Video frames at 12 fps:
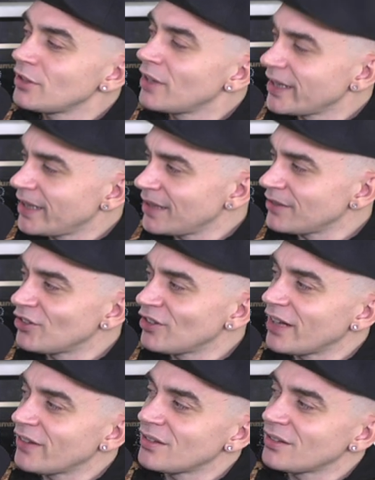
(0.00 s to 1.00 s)
Do you like that? Do
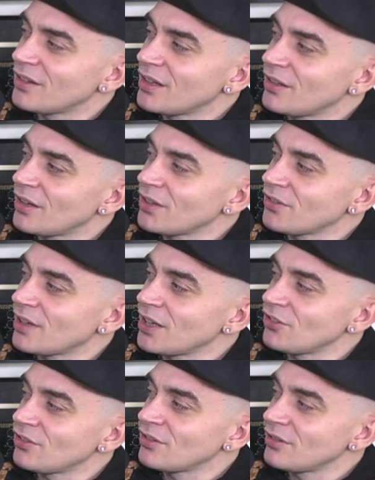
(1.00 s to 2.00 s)
you like the
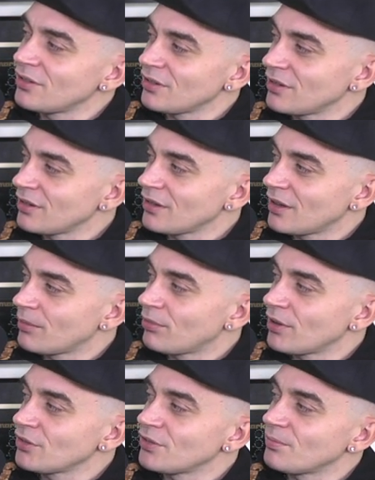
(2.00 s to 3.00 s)
isolation
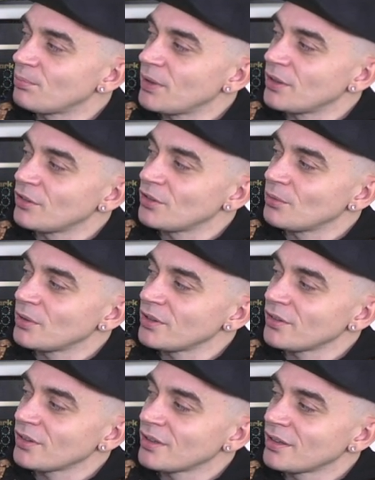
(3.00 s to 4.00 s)
approach of being on your
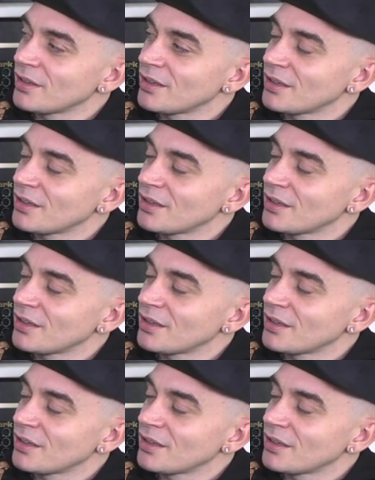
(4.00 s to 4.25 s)
ones?